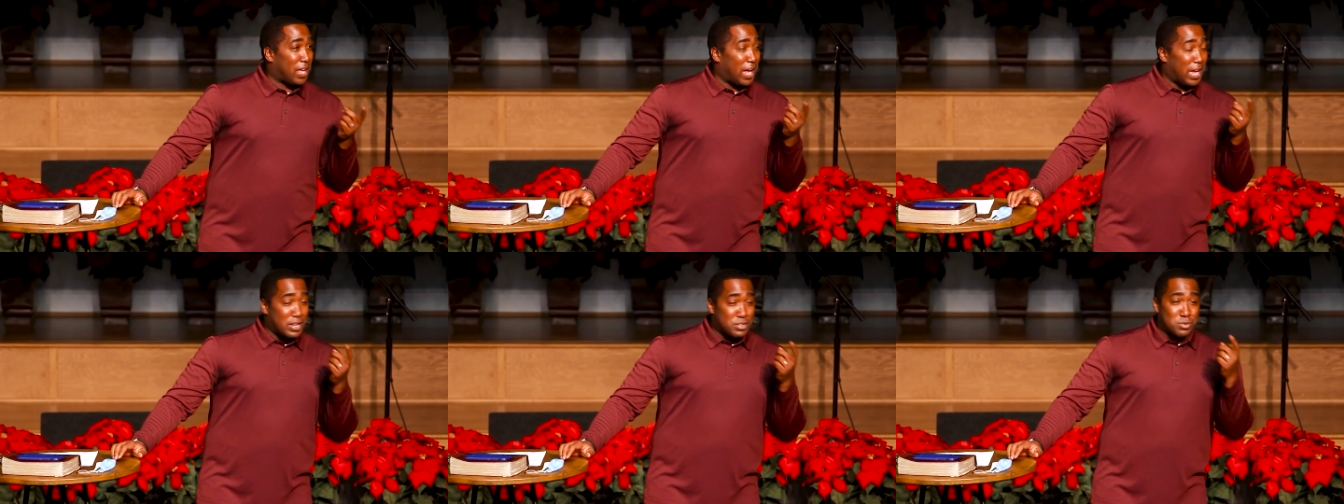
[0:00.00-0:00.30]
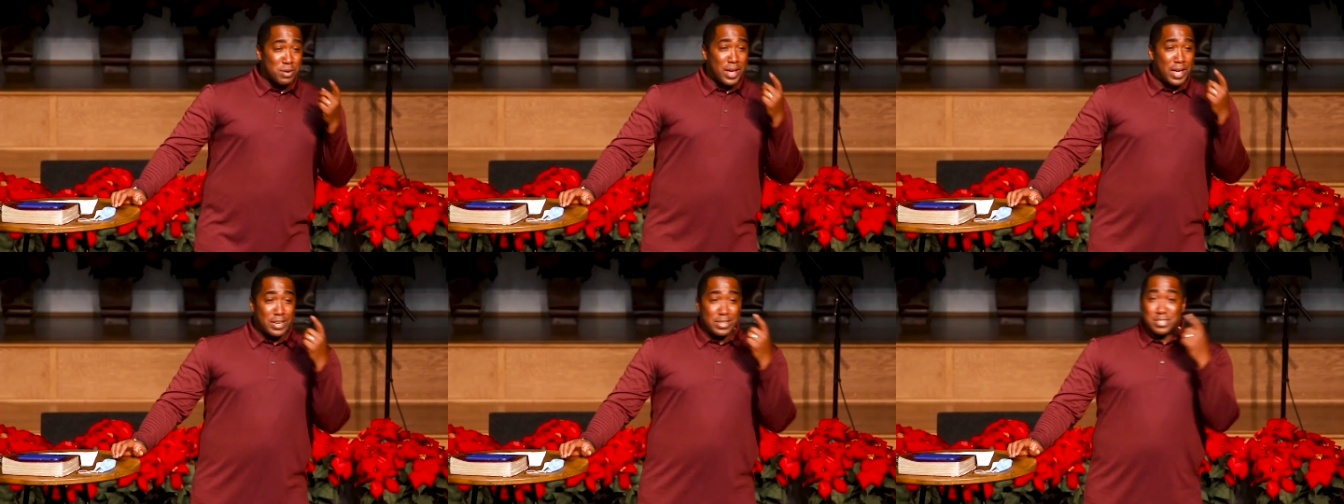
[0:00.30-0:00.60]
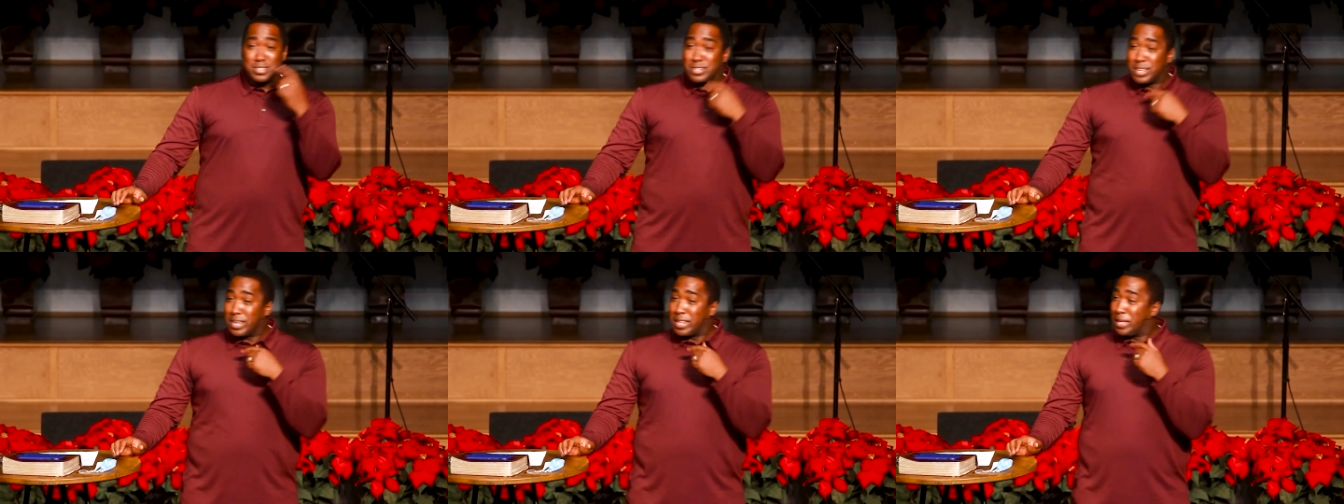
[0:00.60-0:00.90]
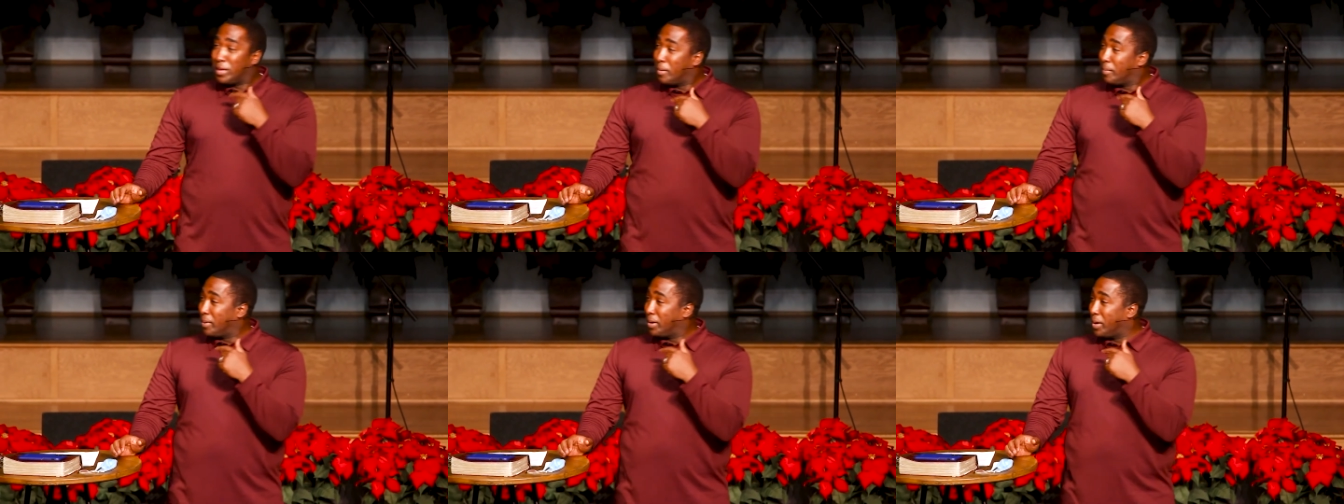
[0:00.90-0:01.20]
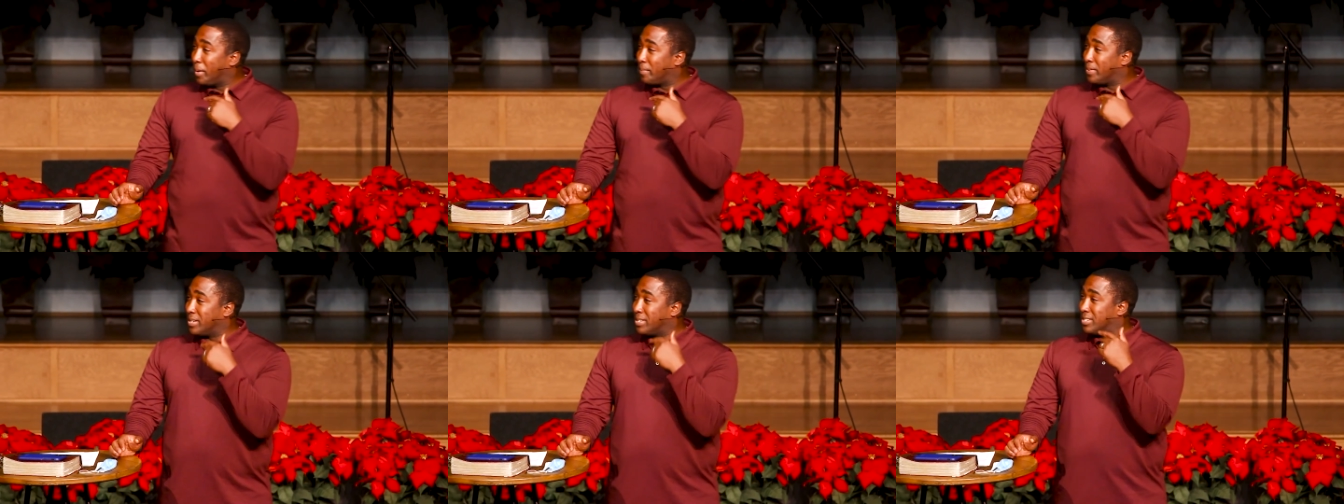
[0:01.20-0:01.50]
the angel had to shut him
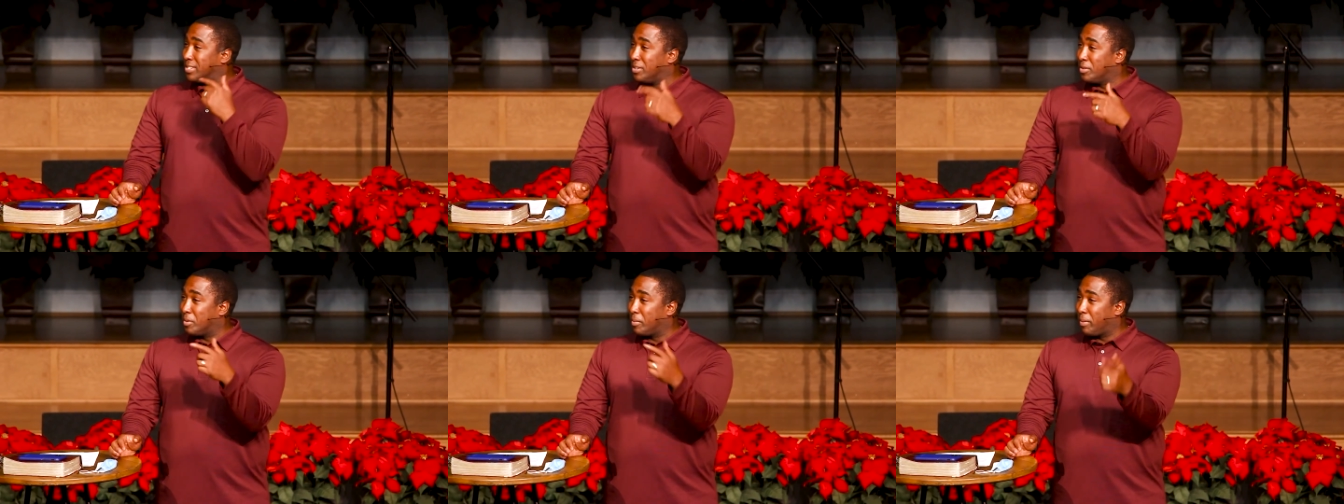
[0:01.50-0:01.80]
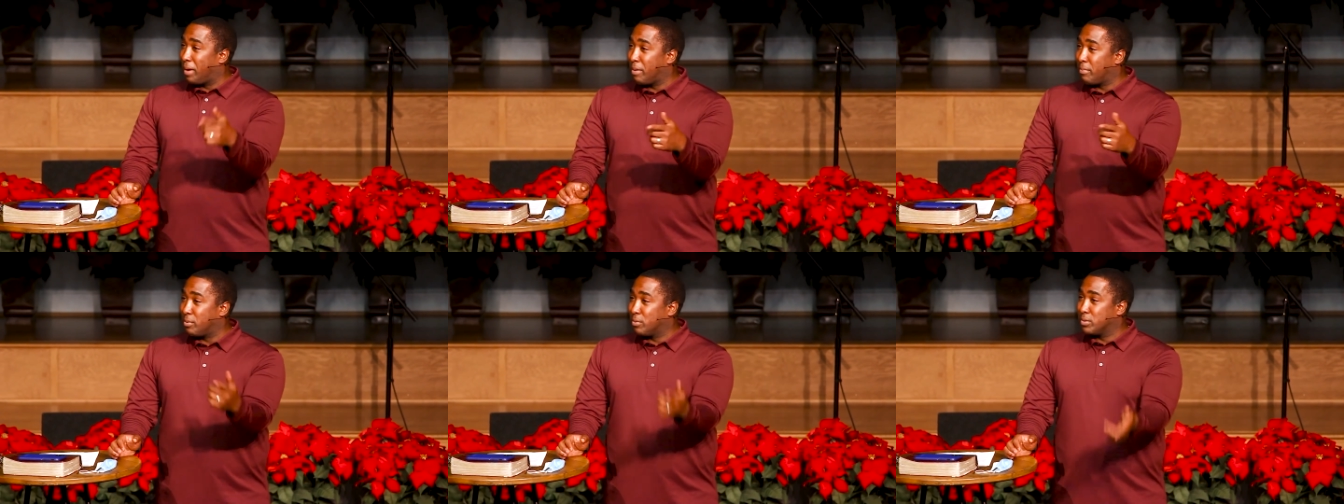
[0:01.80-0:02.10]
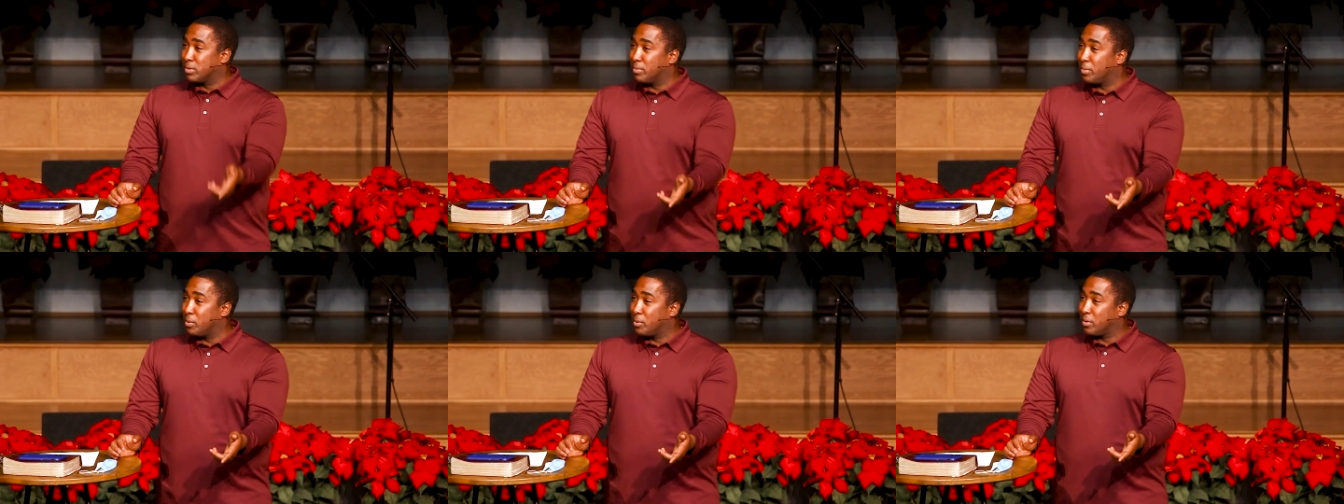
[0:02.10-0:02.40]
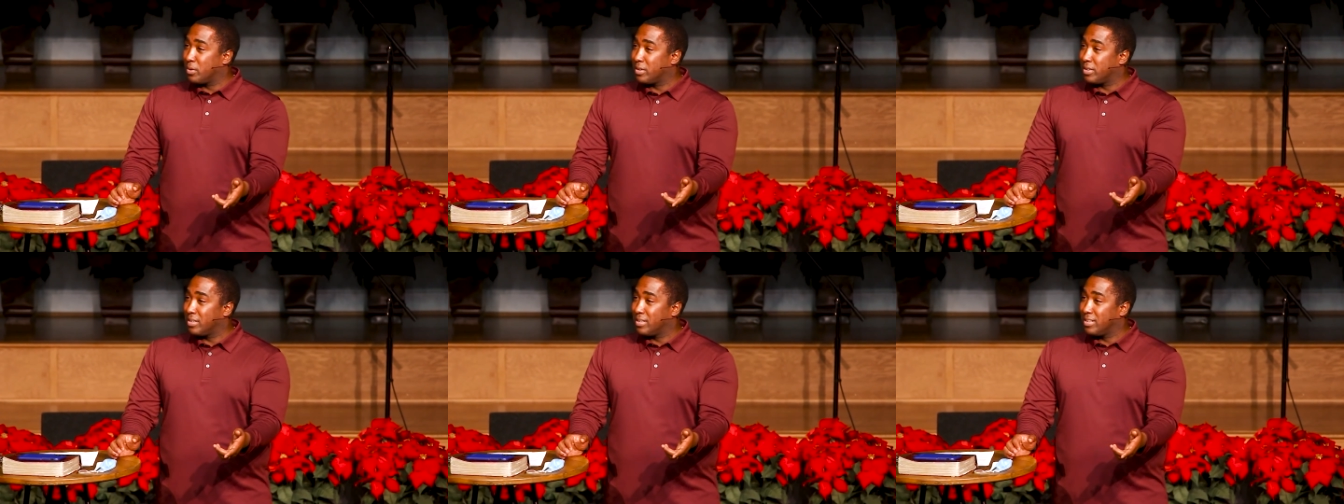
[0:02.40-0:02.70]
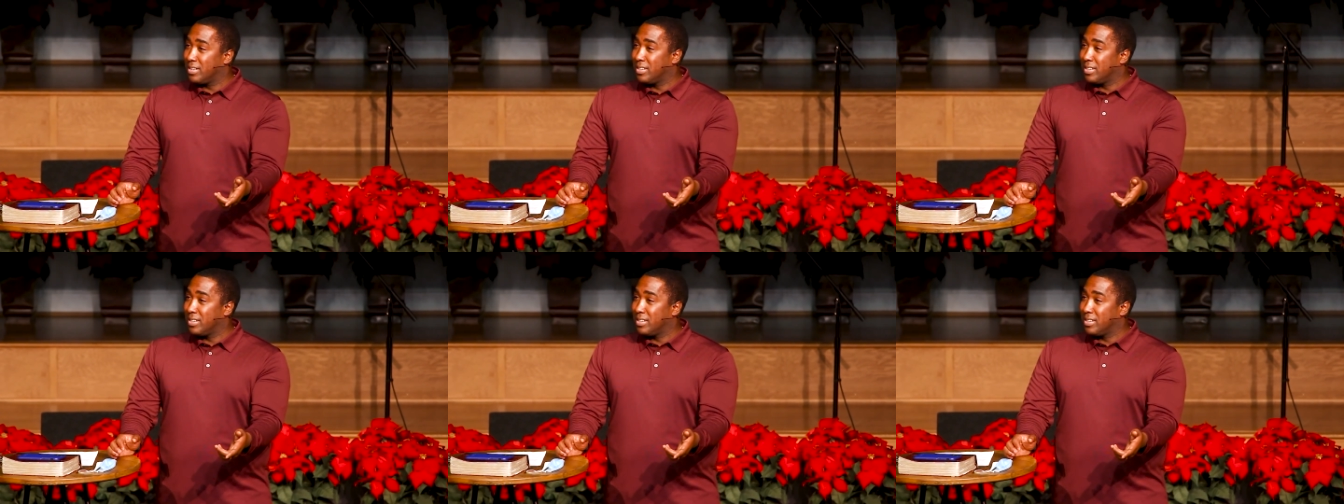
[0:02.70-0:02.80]
up until the baby was born.